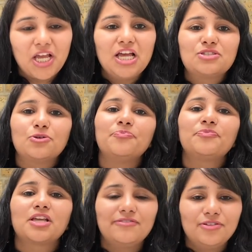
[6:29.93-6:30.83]
So
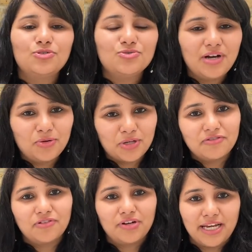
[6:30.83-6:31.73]
if you too are looking
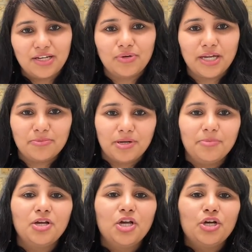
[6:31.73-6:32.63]
for an end-to-end
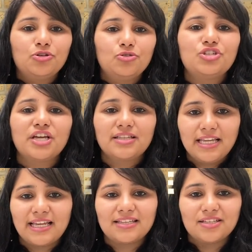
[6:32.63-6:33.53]
prep, do check the
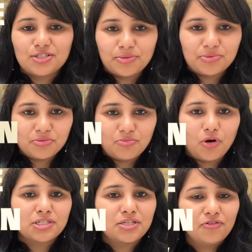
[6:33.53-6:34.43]
link in the description
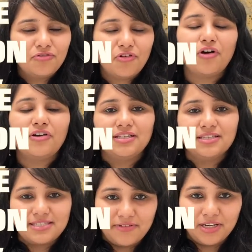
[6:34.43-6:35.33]
box for the
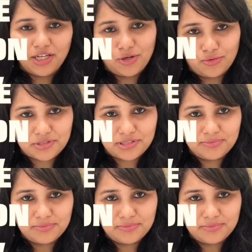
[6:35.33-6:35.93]
seven day course.